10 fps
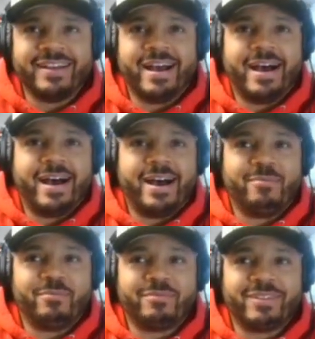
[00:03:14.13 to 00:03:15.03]

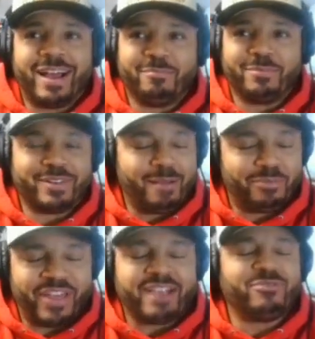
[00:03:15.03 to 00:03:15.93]
I'm
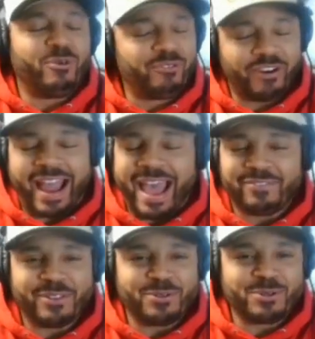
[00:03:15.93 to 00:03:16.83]
thankful for
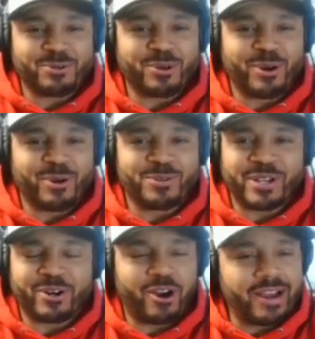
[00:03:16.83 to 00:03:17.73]
having those little girls.
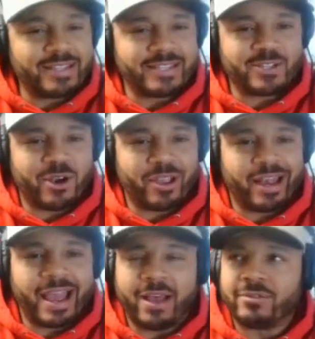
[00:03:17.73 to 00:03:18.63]
They're crazy as all
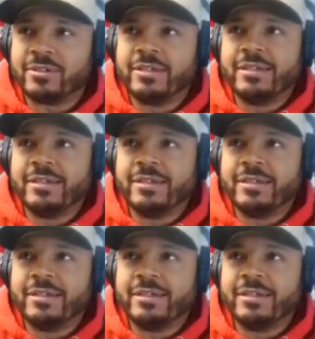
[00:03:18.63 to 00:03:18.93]
get out.